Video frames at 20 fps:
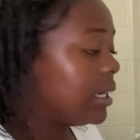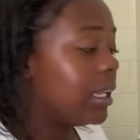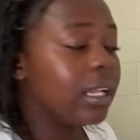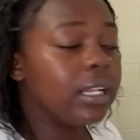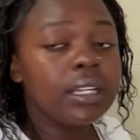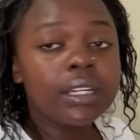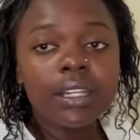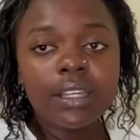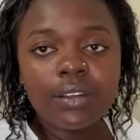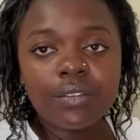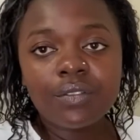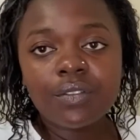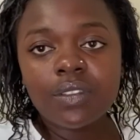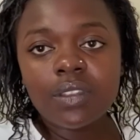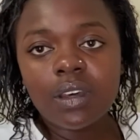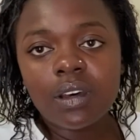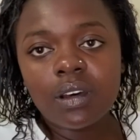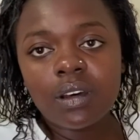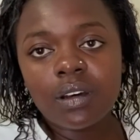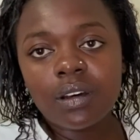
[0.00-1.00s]
I'll leave
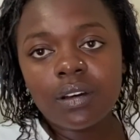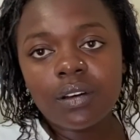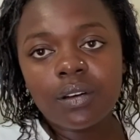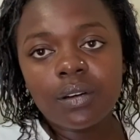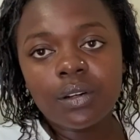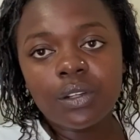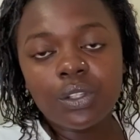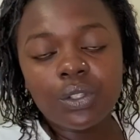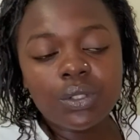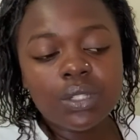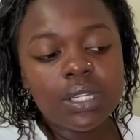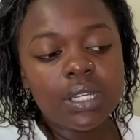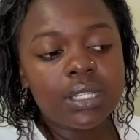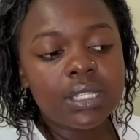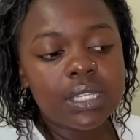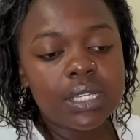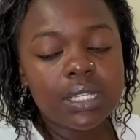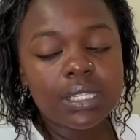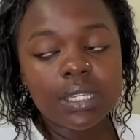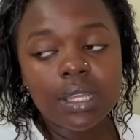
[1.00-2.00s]
the
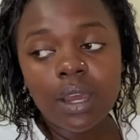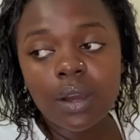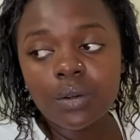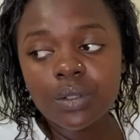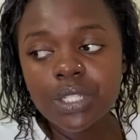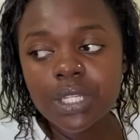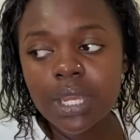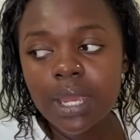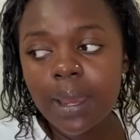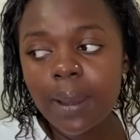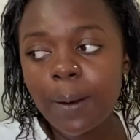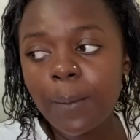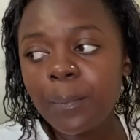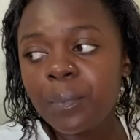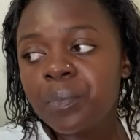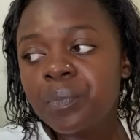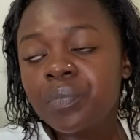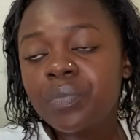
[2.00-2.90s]
utensils out here.